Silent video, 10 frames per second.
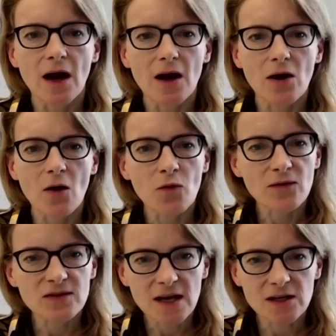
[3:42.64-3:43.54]
And
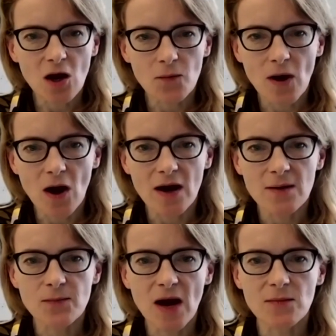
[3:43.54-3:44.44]
we've set our part
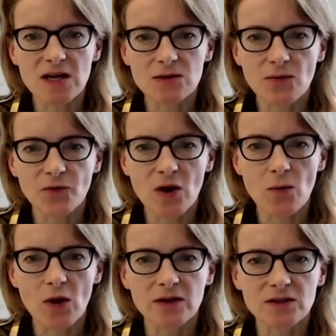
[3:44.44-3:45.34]
impact management
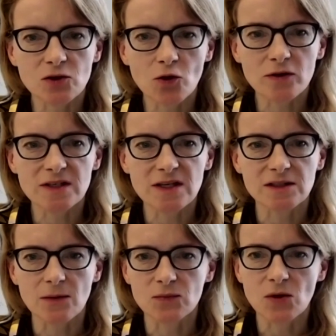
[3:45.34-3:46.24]
framework and scoring
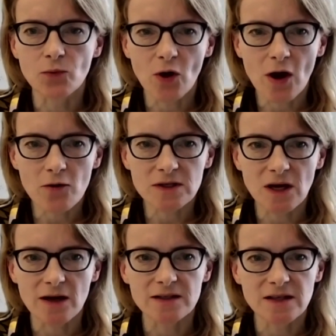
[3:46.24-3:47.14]
system to
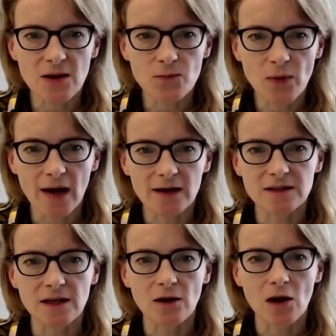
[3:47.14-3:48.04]
prioritize
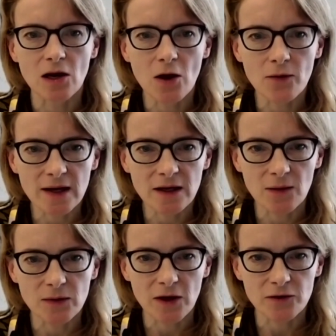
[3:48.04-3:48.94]
impacts in lower
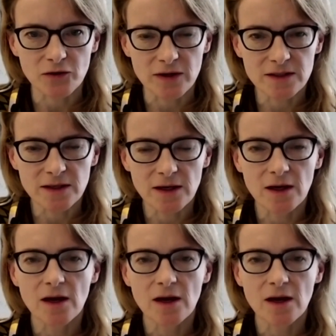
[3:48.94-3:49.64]
income countries,